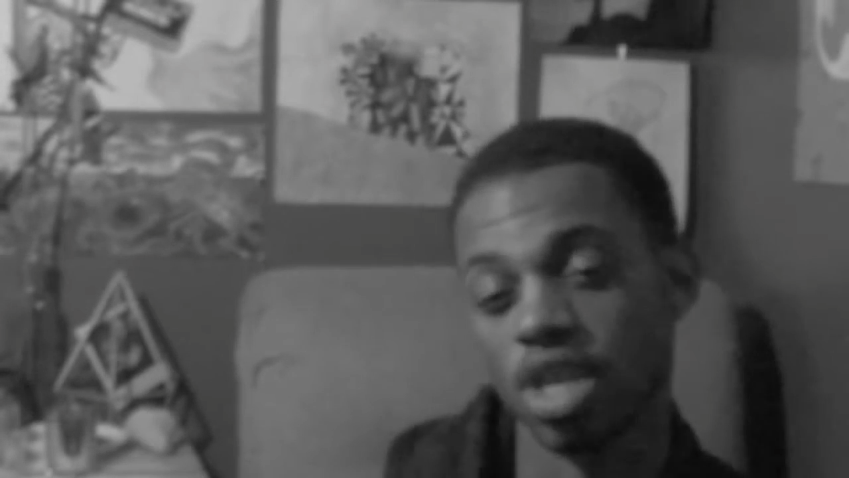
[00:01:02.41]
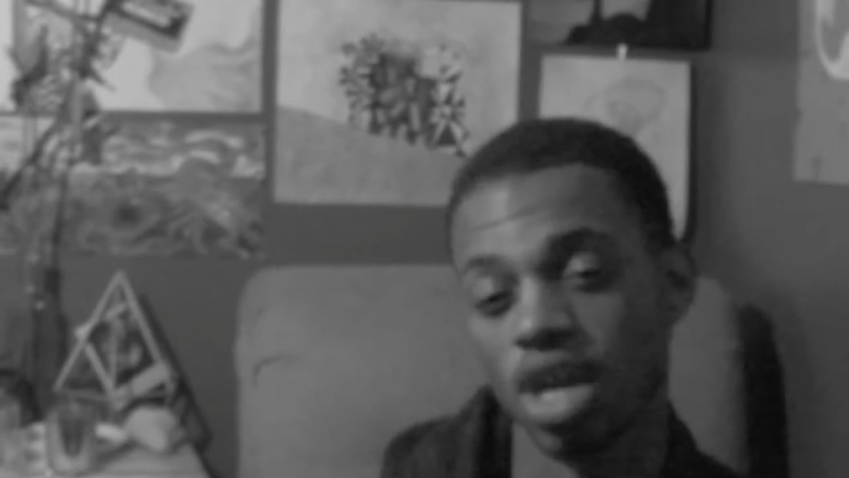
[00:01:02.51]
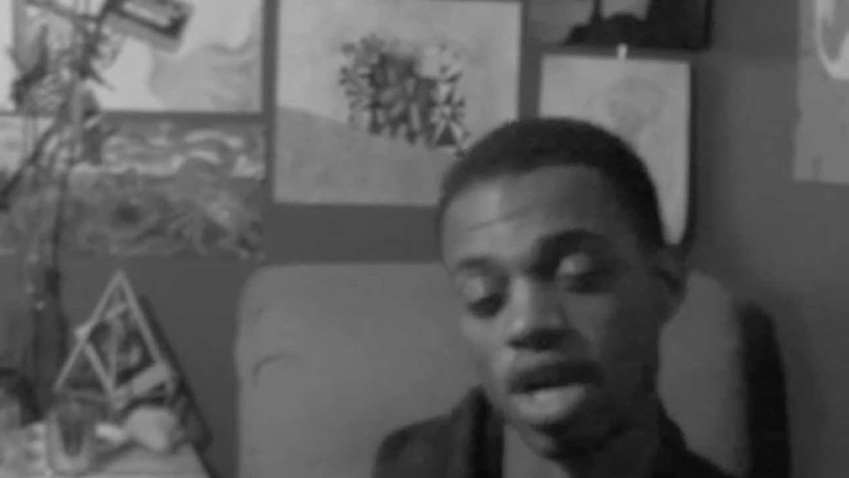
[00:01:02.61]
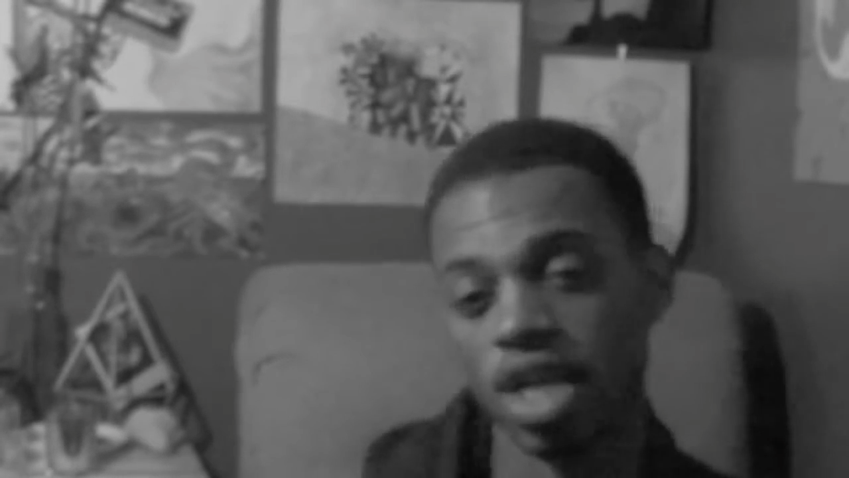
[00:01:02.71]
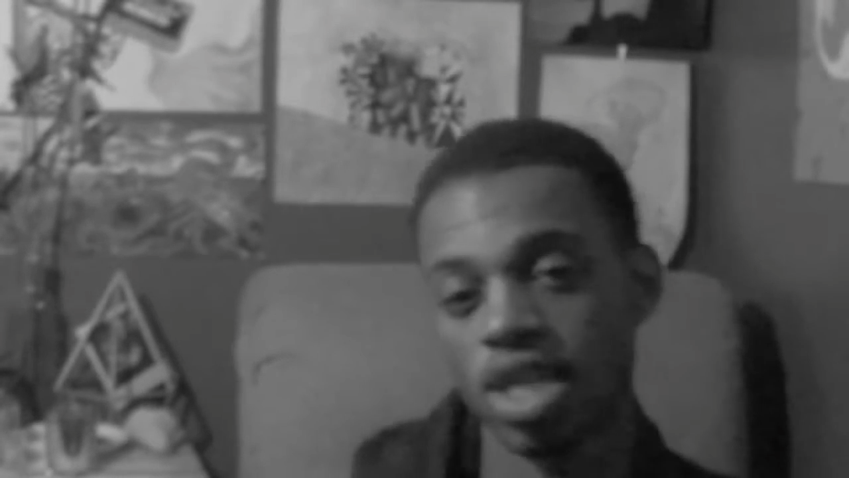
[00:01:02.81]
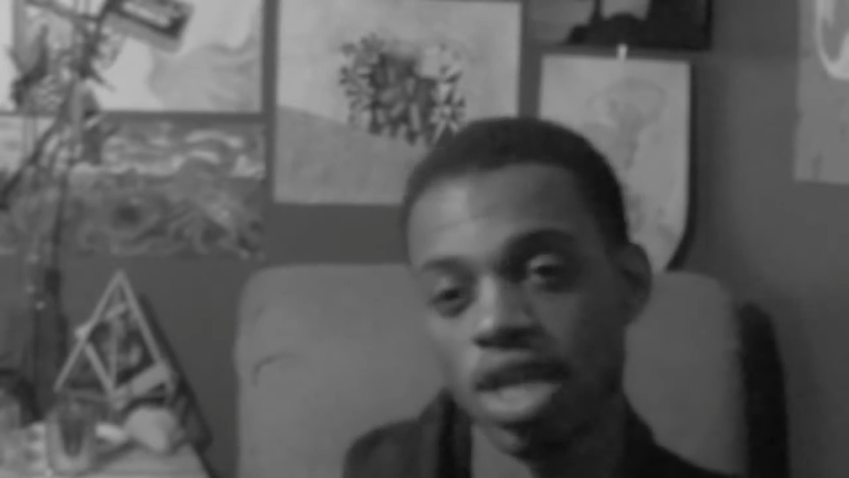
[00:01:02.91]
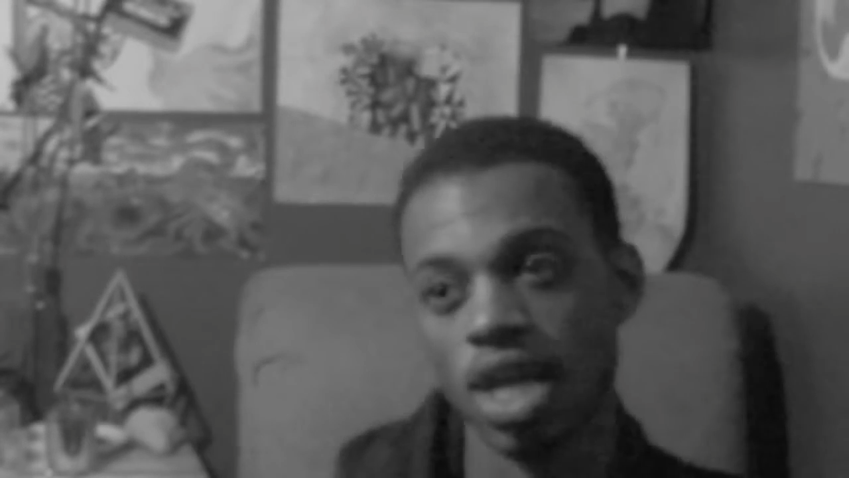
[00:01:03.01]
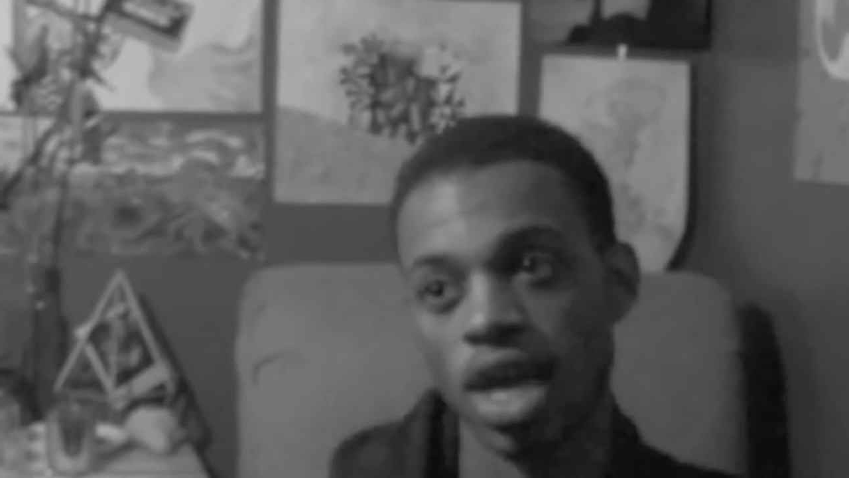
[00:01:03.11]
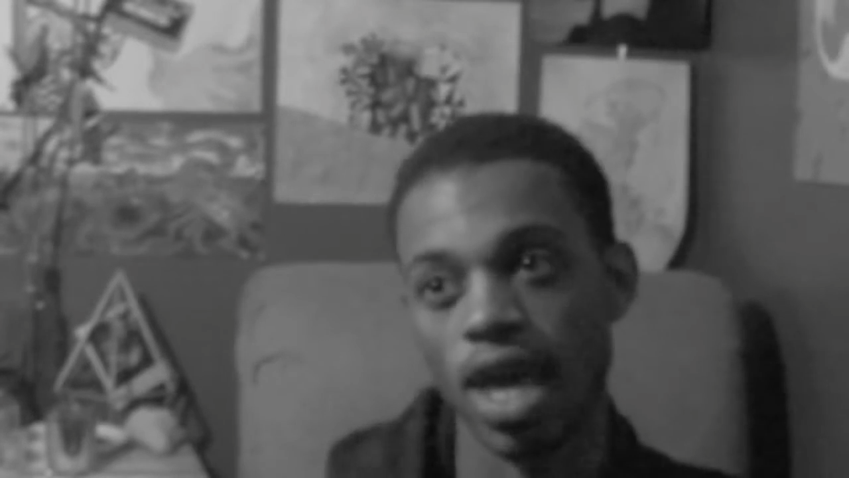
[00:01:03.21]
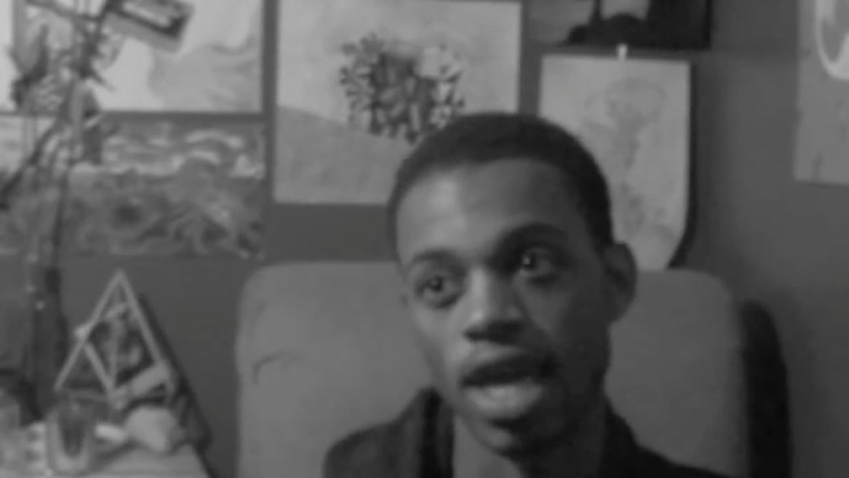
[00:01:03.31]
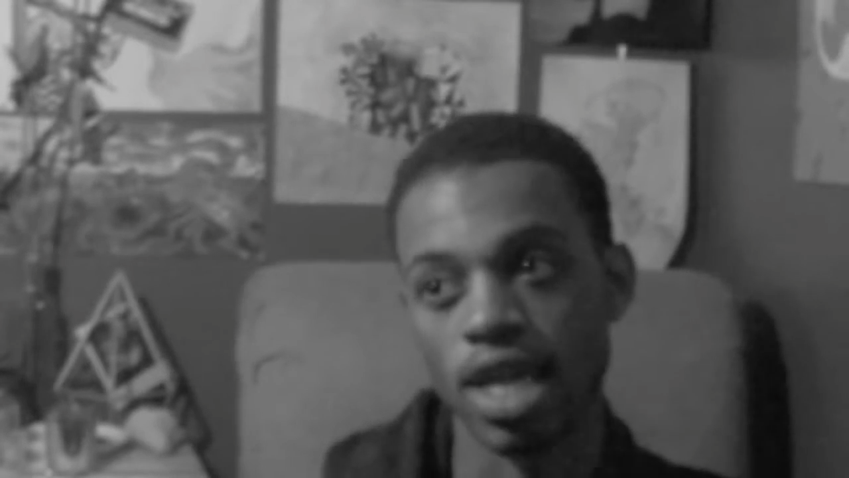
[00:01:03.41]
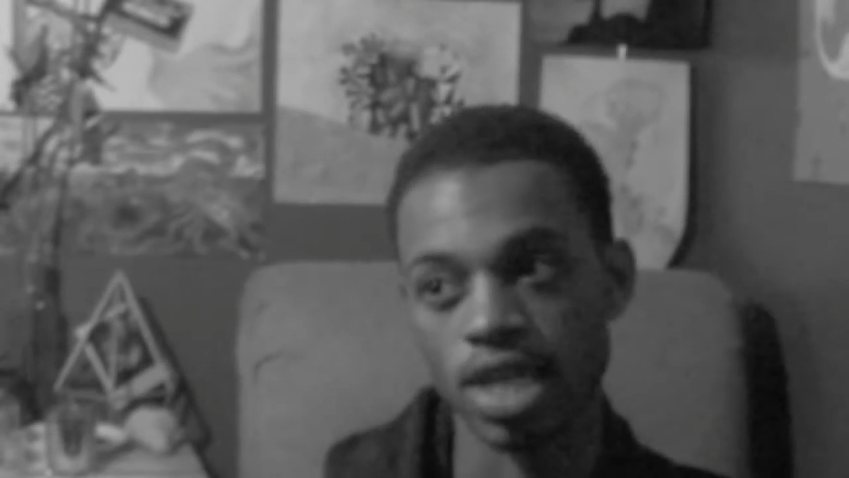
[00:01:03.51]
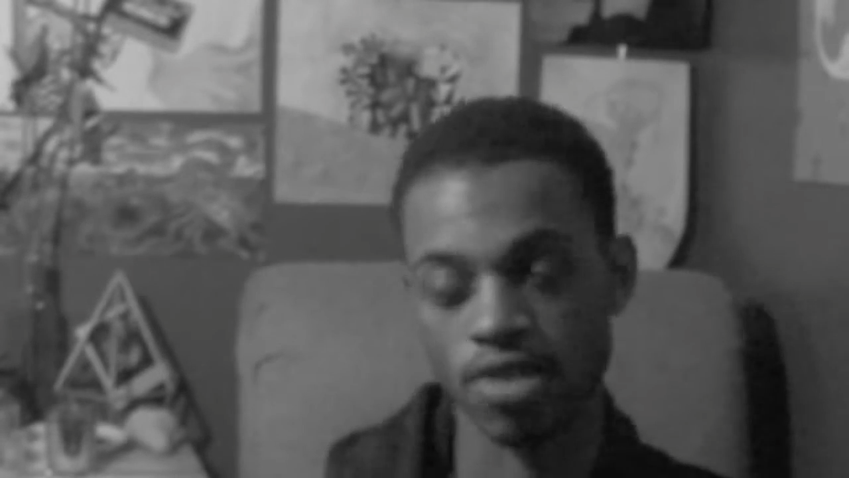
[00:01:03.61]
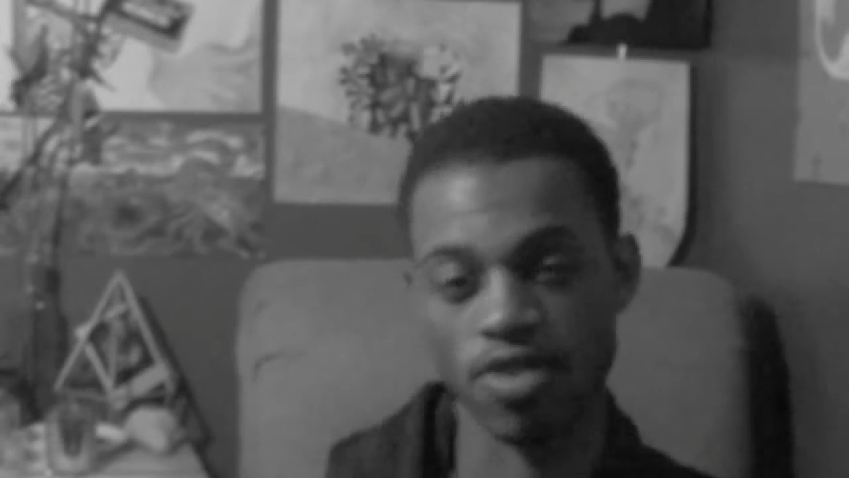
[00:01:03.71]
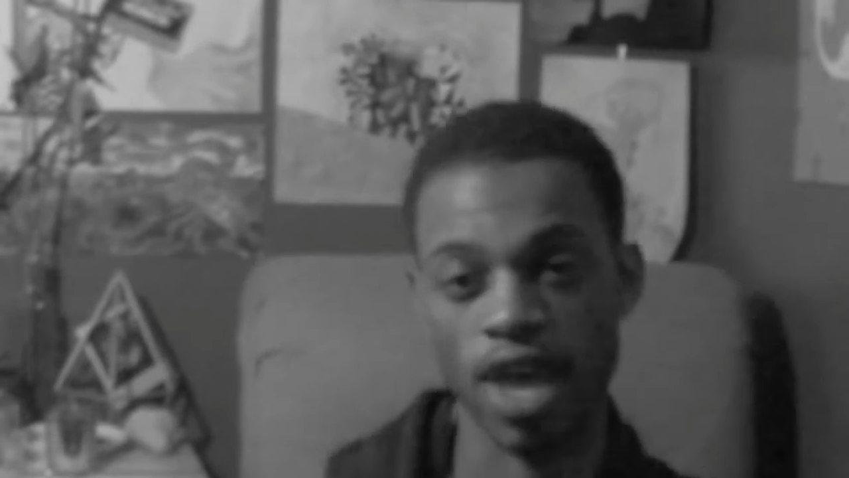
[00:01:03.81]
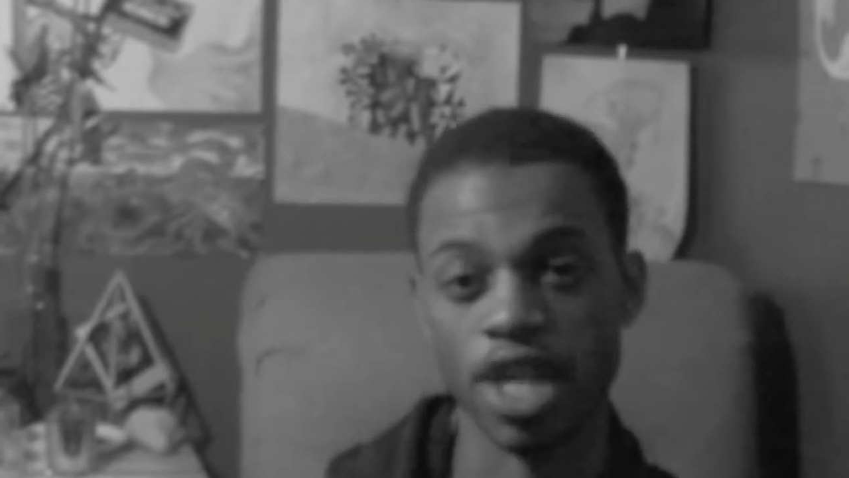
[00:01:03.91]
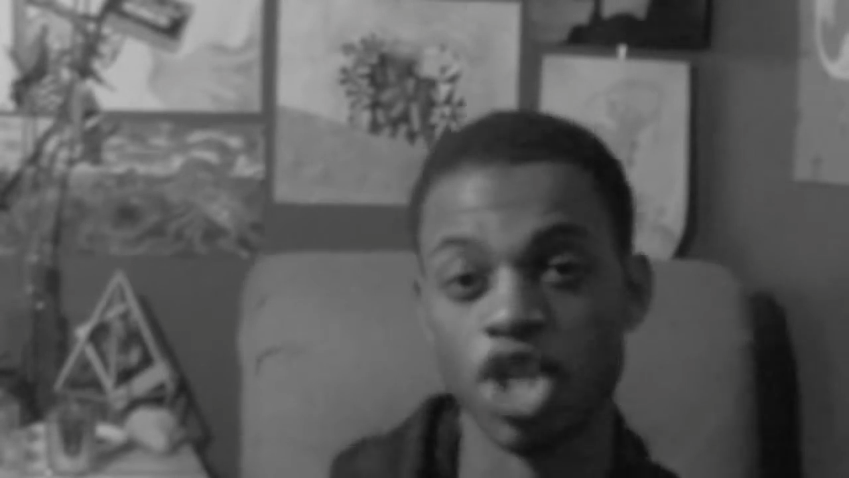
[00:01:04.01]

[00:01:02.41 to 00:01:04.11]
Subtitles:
God. And that